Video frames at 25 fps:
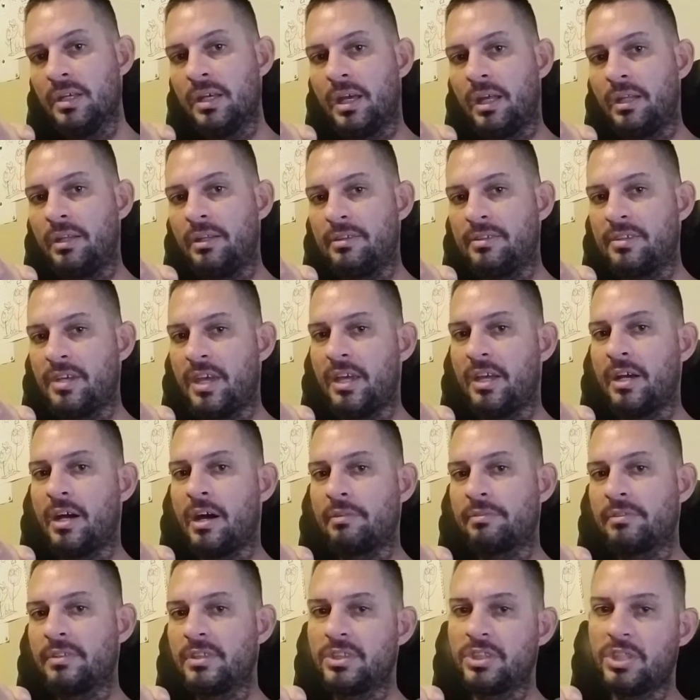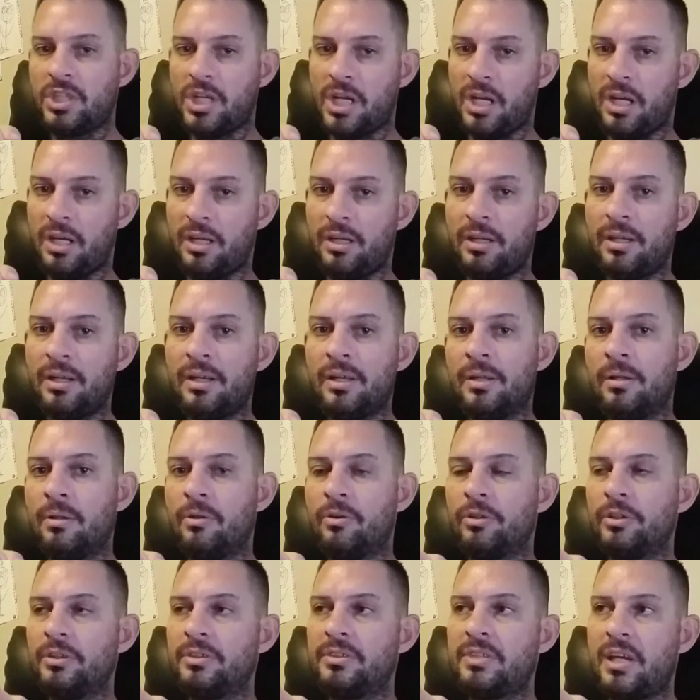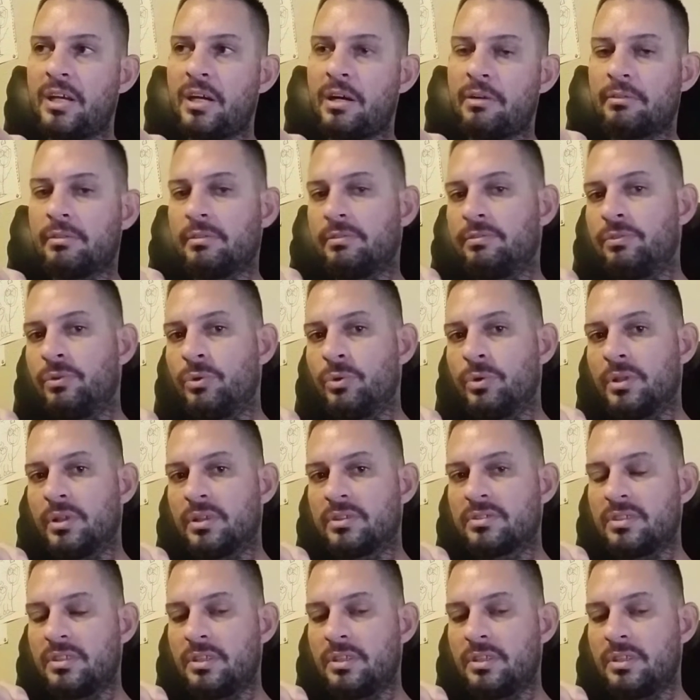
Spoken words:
and you take off the chain, or you take off the forks,